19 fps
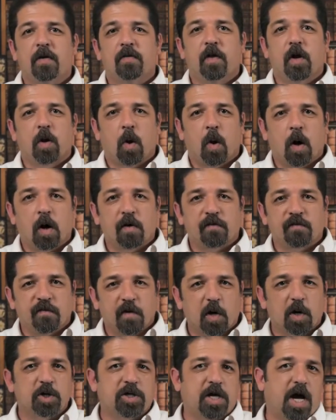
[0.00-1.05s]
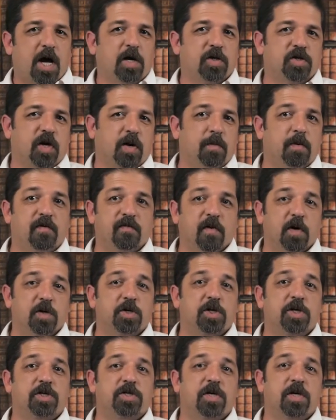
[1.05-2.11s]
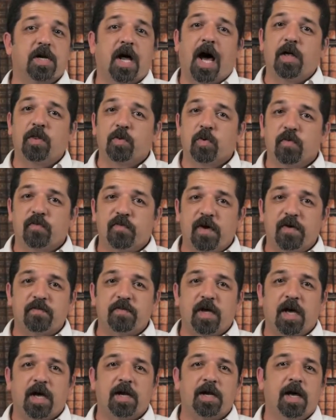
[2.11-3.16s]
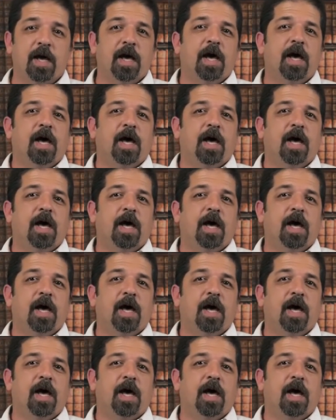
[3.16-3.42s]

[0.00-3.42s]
the Lord first tells him in verses 9 through 15